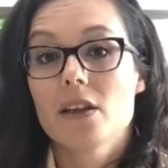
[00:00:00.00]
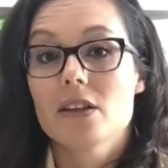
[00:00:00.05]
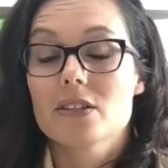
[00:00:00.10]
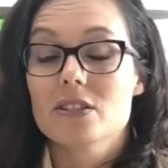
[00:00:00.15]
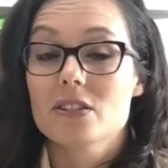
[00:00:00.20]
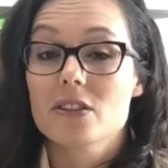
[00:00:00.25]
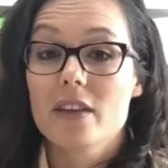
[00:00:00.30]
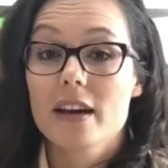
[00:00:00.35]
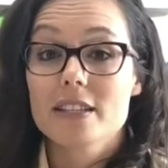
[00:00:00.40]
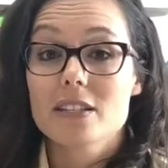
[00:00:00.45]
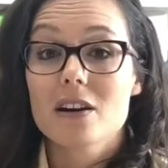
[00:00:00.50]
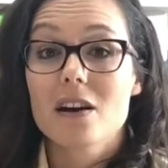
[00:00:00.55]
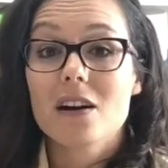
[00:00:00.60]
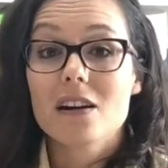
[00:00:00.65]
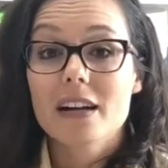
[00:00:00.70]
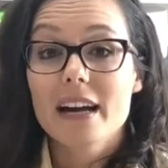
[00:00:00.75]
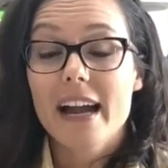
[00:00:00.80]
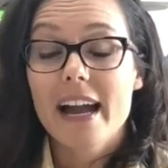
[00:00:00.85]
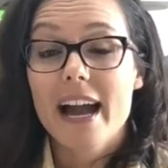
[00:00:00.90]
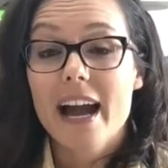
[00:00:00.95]
So that's
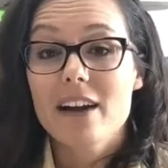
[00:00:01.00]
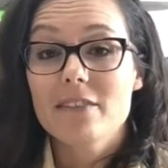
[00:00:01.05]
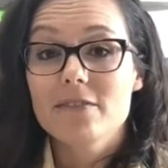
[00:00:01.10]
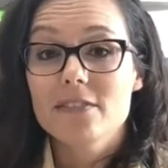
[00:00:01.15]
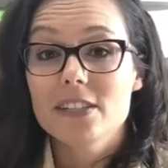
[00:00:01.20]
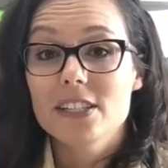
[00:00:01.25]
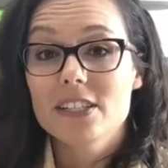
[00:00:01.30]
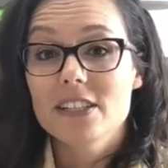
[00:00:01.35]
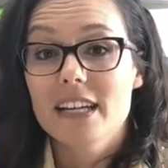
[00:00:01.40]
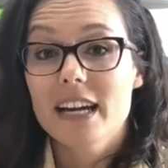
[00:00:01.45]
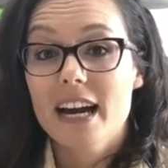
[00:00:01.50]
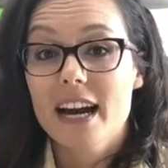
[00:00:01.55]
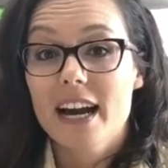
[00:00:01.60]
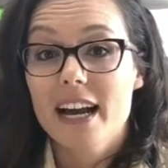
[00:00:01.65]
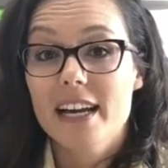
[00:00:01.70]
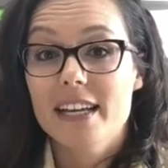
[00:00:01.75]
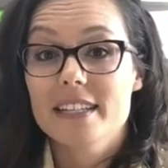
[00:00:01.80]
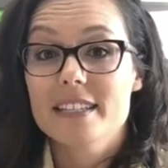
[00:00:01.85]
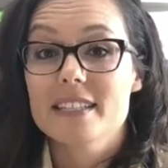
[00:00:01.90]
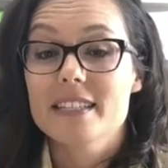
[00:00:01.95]
all I have for you
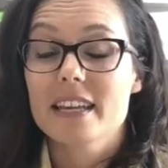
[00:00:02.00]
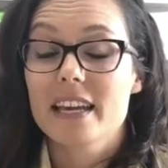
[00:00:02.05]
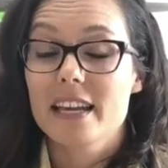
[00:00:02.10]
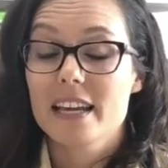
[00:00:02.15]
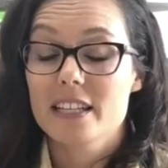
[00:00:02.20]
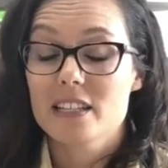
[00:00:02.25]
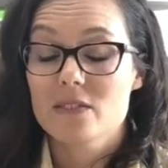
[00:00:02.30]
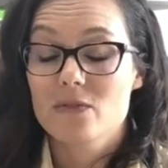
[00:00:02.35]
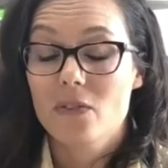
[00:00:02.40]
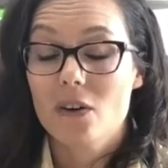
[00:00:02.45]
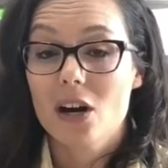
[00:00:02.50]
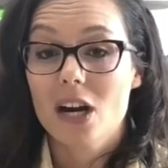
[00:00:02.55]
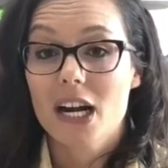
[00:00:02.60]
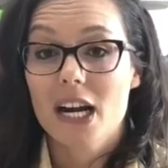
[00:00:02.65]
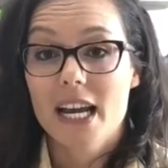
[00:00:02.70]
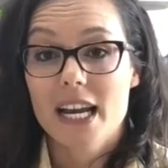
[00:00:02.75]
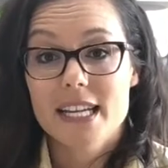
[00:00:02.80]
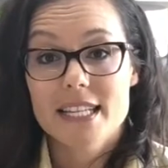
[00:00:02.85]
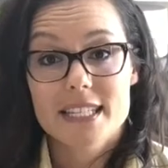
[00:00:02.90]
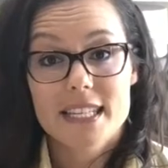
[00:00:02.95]
guys as far
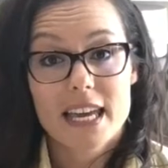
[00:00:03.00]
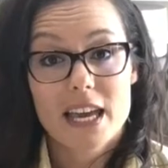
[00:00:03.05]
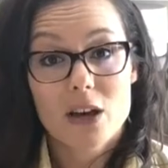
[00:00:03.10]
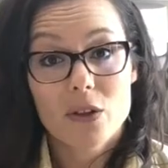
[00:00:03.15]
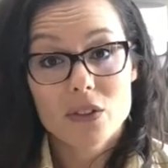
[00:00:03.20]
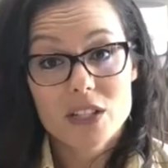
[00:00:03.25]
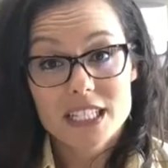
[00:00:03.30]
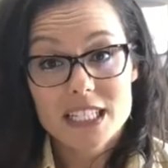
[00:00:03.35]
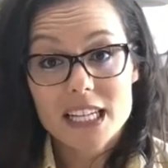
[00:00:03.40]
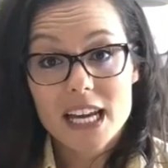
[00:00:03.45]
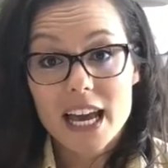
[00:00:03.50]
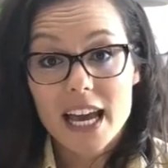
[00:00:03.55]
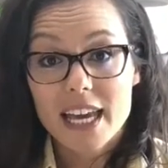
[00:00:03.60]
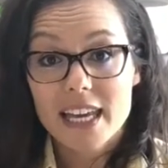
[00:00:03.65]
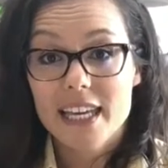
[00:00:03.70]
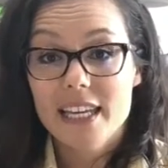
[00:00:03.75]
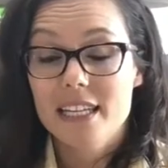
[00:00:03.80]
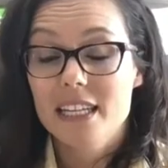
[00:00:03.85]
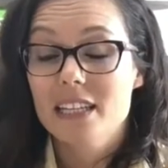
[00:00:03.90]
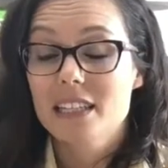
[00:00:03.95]
as a healthy
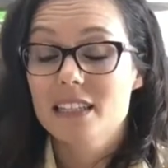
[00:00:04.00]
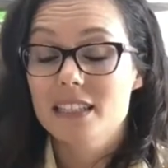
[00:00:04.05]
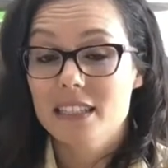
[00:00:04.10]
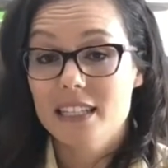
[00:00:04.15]
diet.